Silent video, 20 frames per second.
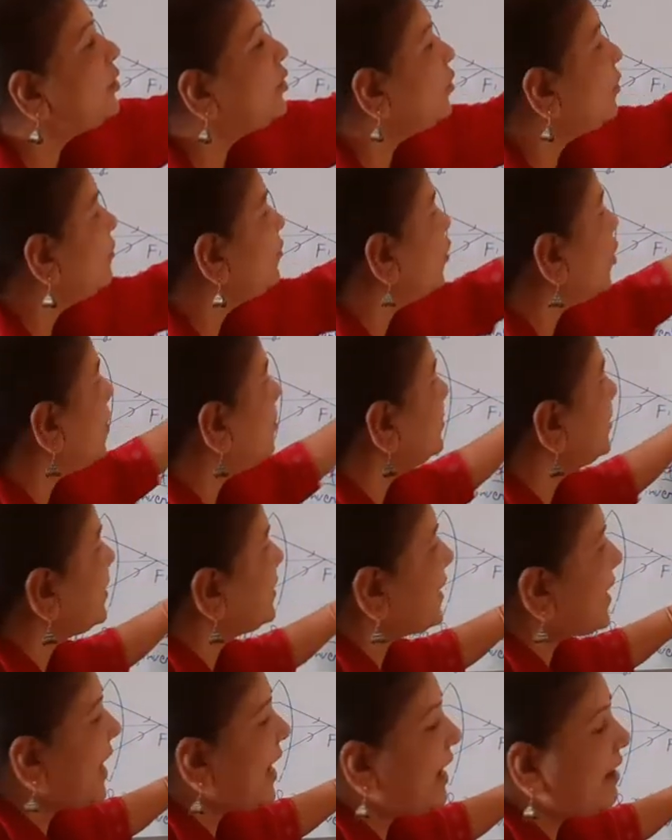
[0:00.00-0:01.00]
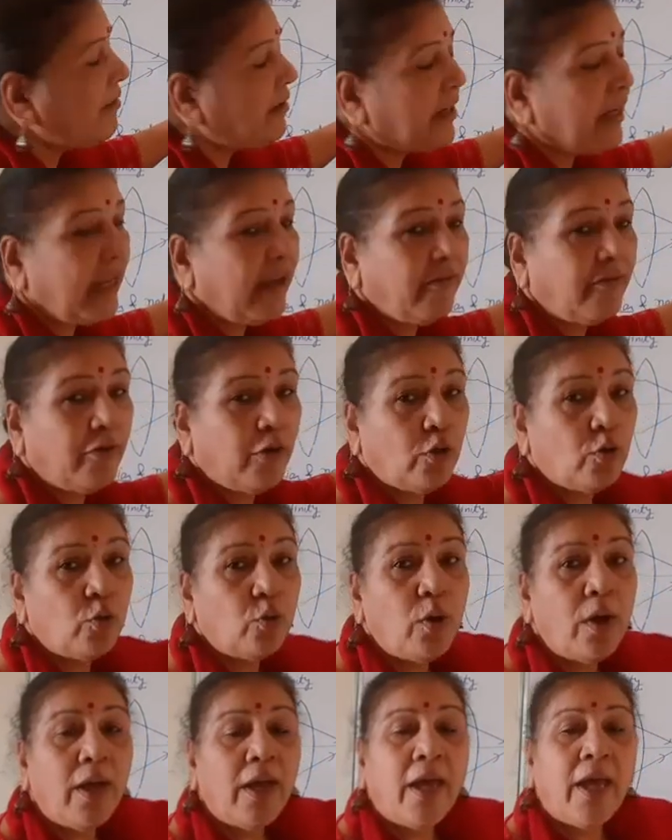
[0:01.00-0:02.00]
of the object at
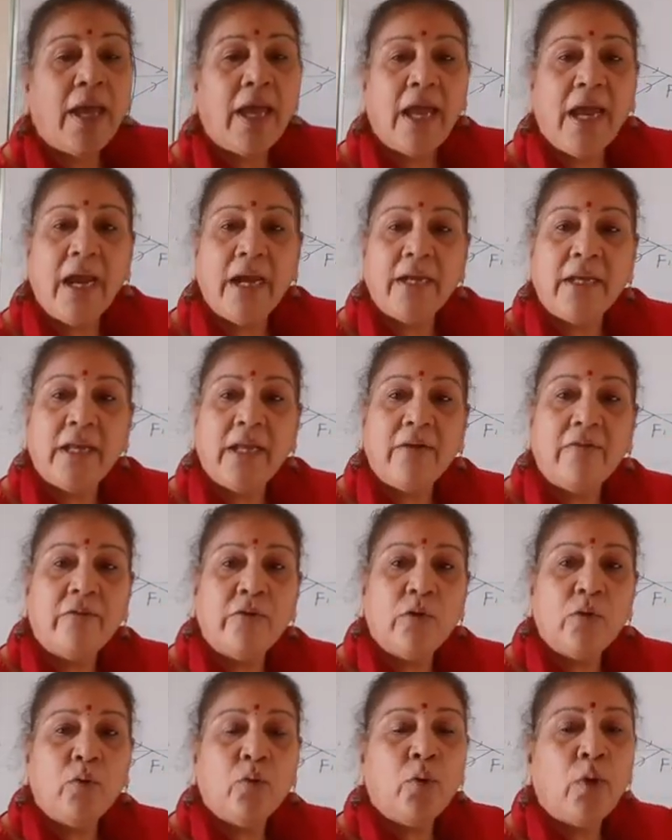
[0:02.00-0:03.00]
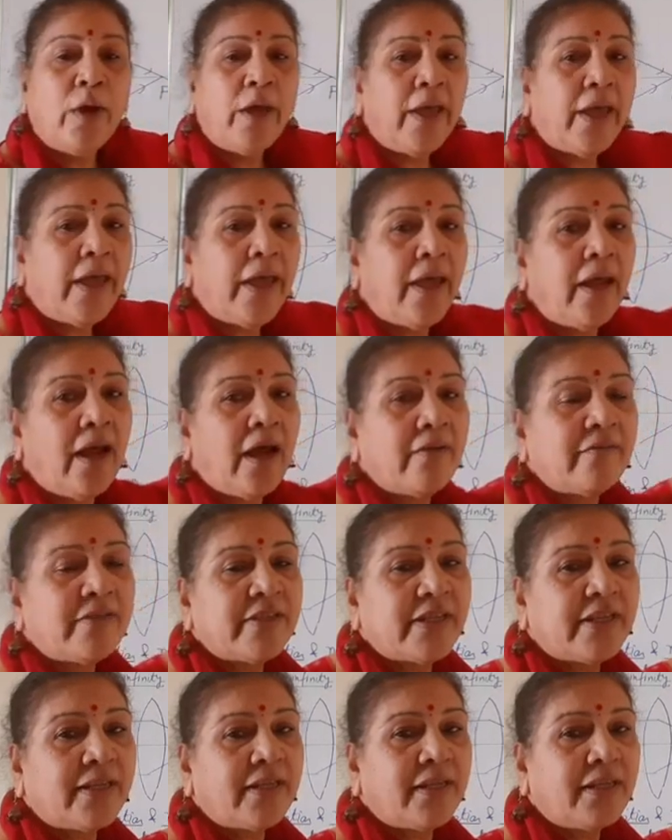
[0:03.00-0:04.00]
F2, Here I have
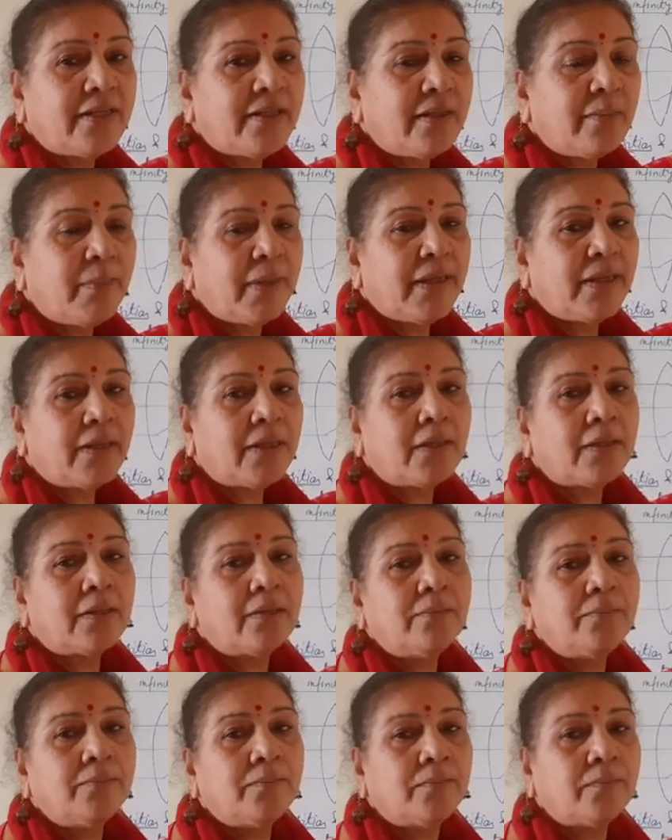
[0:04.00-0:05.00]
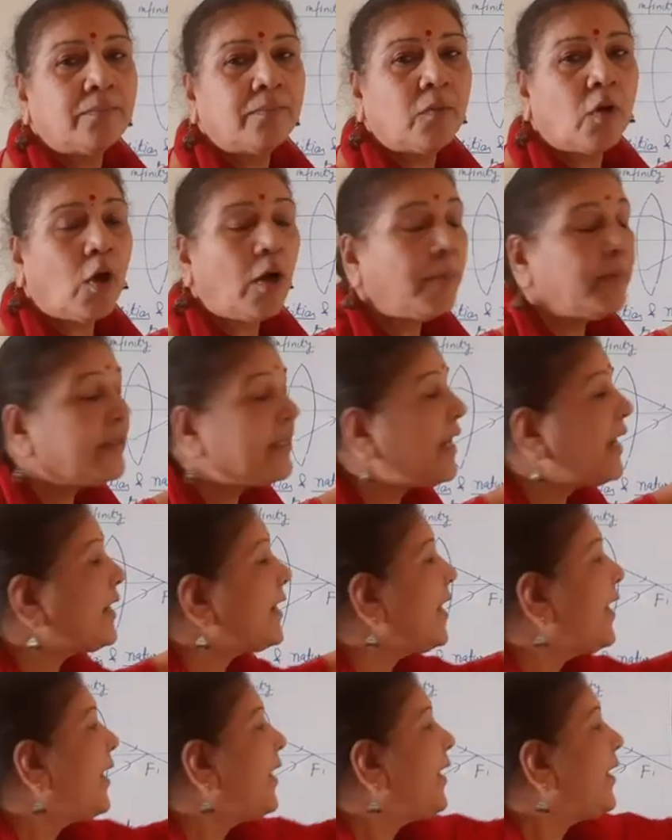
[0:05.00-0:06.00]
taken little bigger
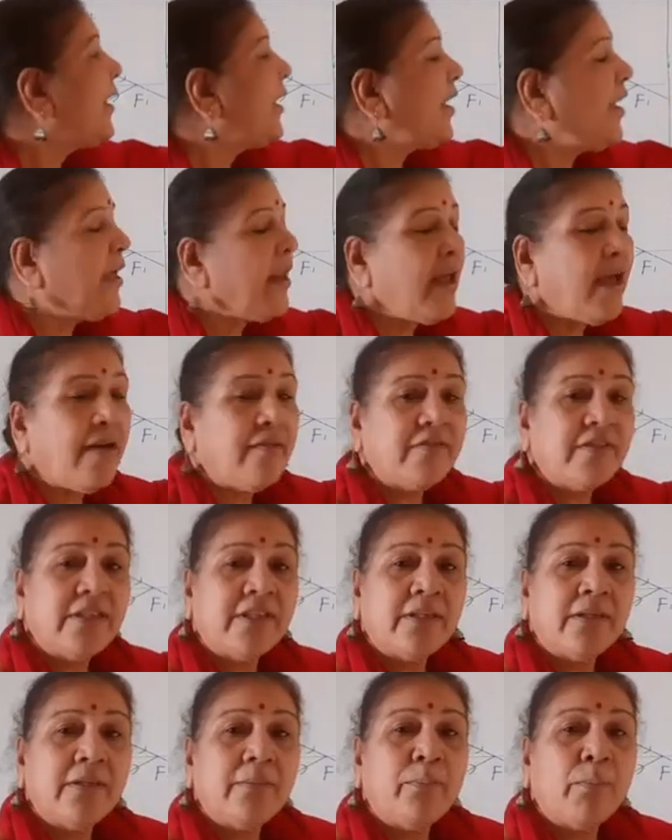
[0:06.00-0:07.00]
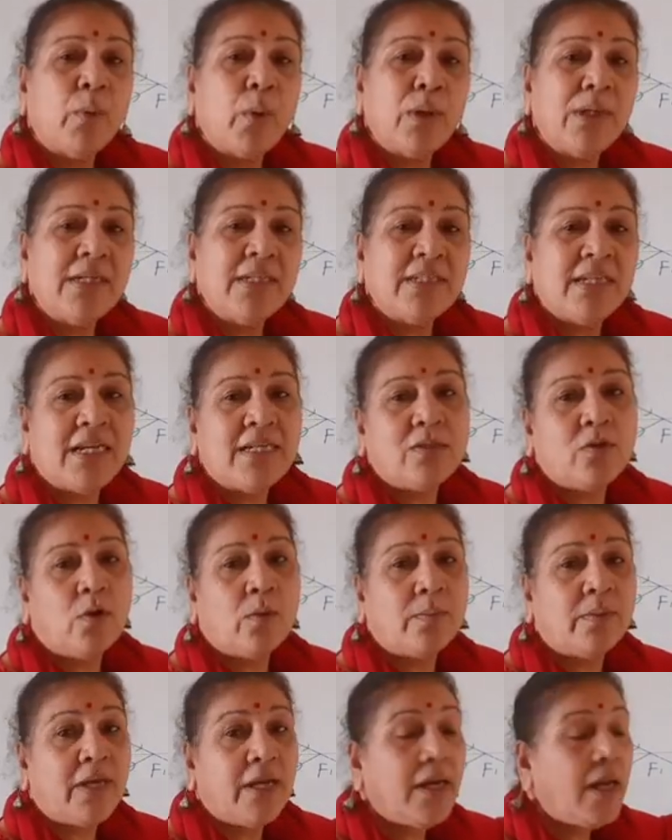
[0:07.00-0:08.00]
object. Here I have taken point size
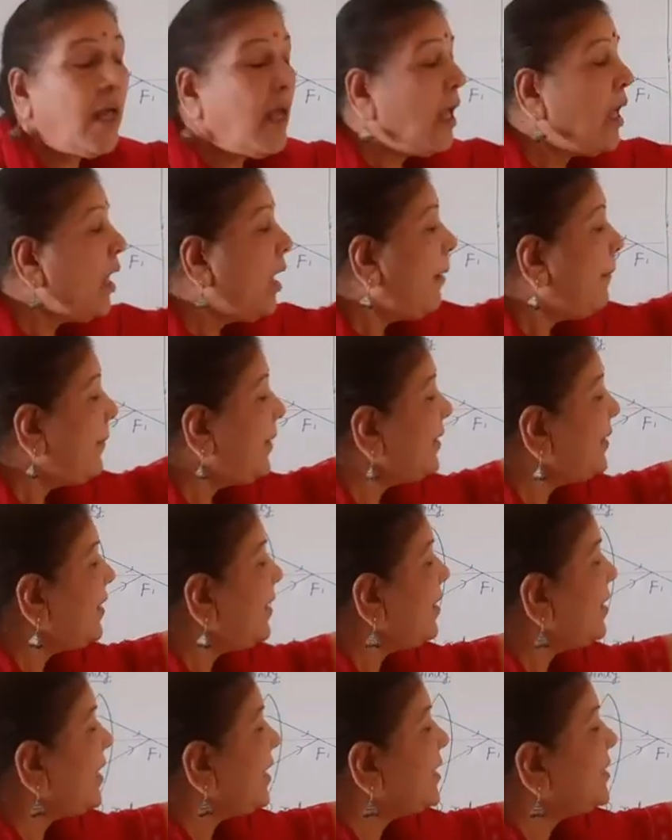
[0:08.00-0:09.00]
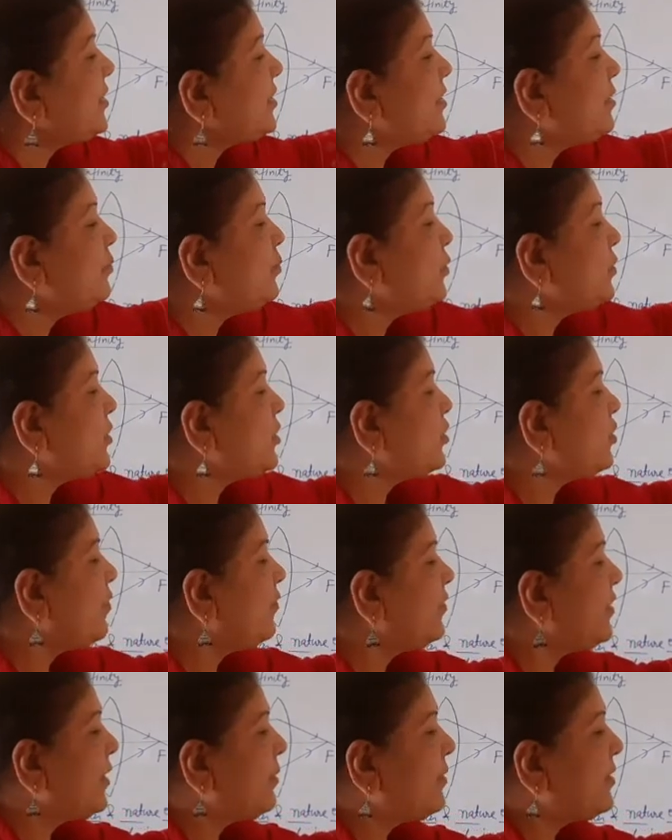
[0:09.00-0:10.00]
object. But the nature and position of
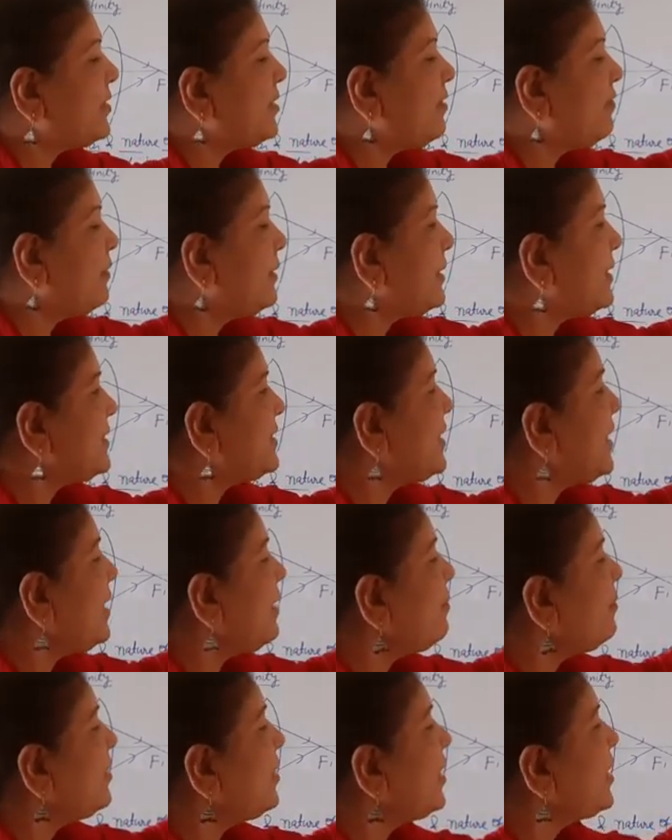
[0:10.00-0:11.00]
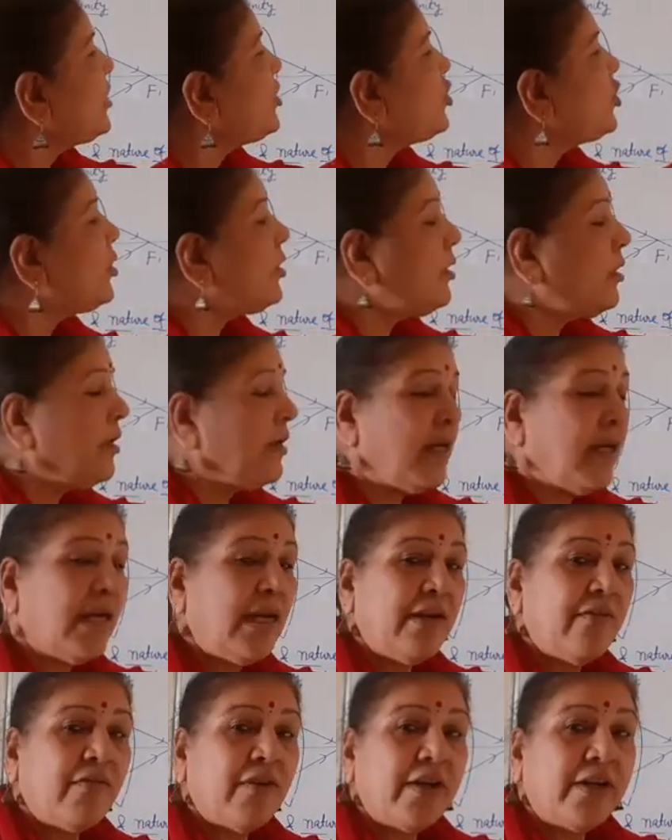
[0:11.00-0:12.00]
the image will be the same. Nature, real
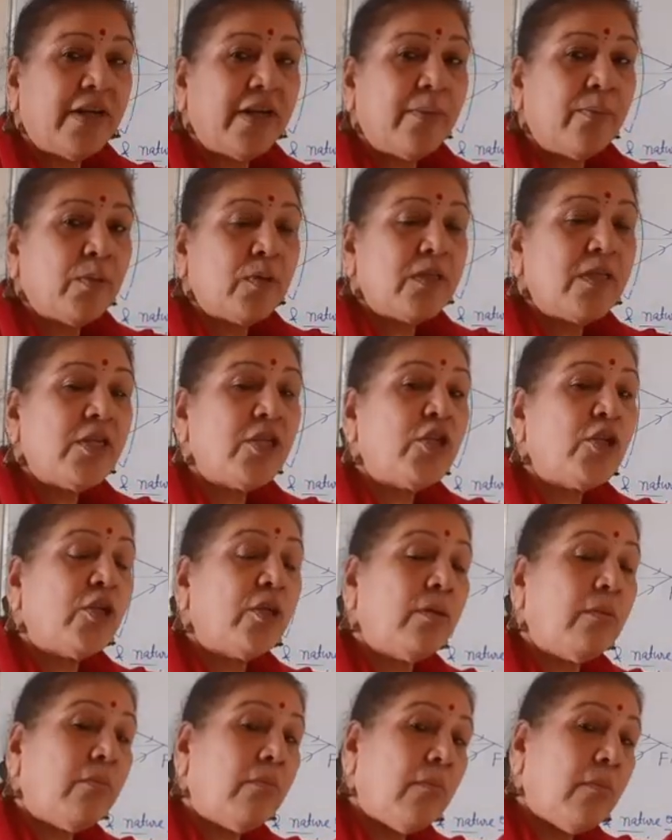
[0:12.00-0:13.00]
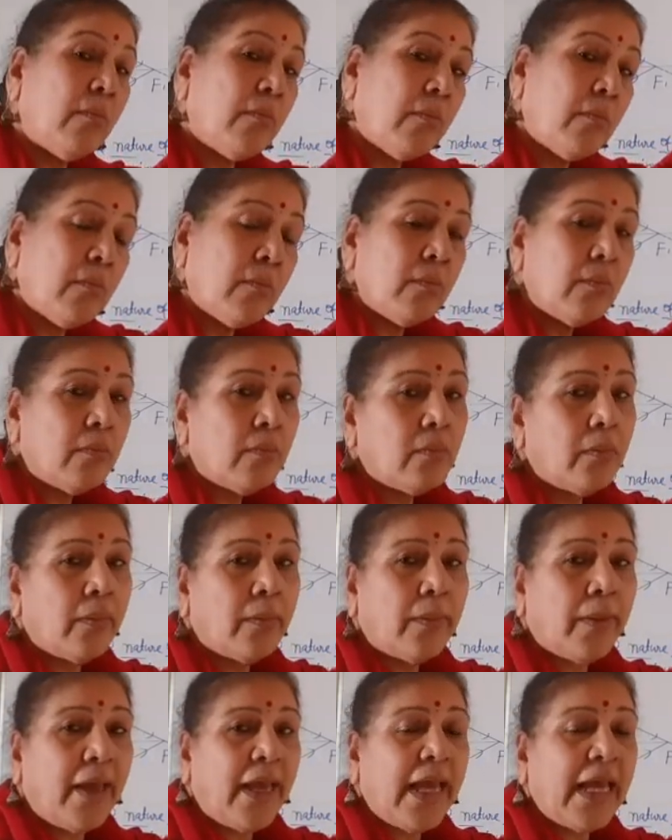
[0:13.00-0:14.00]
inverted position
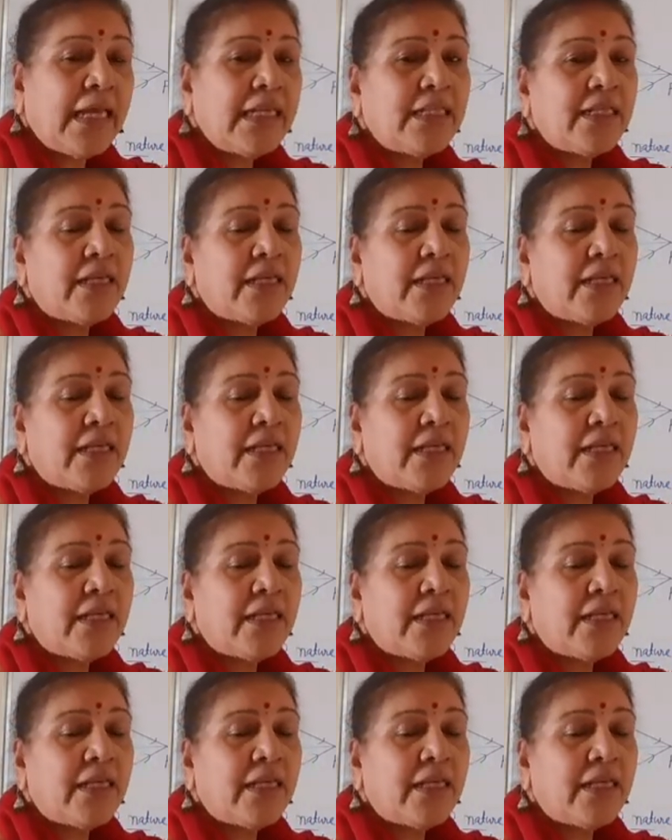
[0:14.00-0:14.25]
at